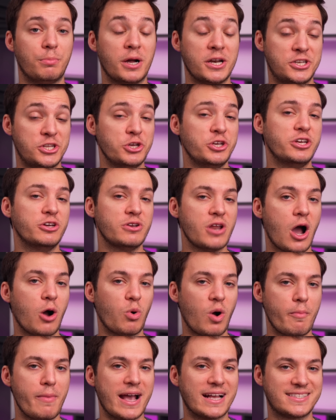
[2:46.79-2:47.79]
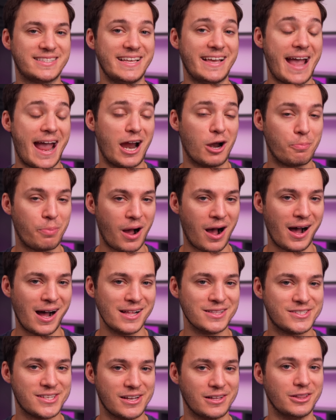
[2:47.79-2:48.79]
But do you know what makes the
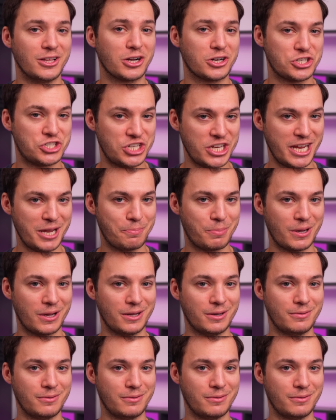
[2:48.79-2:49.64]
AirPods look cheap?